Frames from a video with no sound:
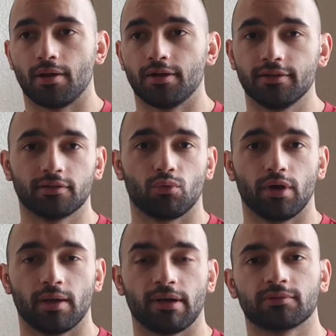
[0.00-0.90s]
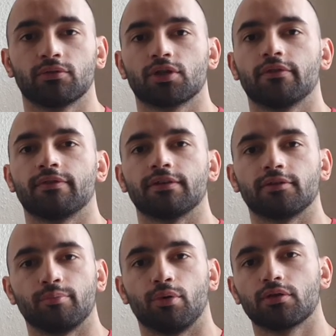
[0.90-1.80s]
reason why maximum strength is
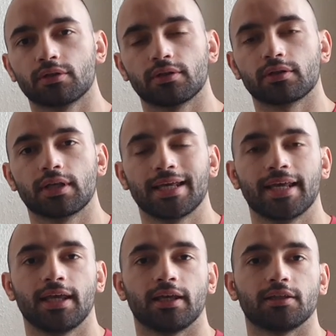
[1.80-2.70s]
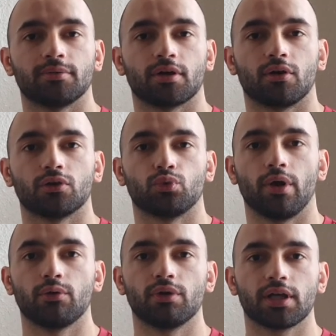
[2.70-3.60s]
important is because
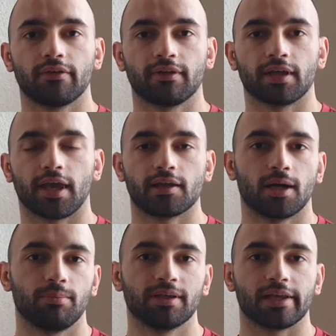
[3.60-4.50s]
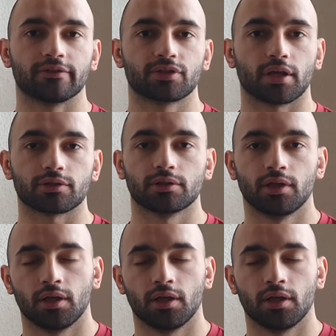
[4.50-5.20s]
when we're having a grappling exchange,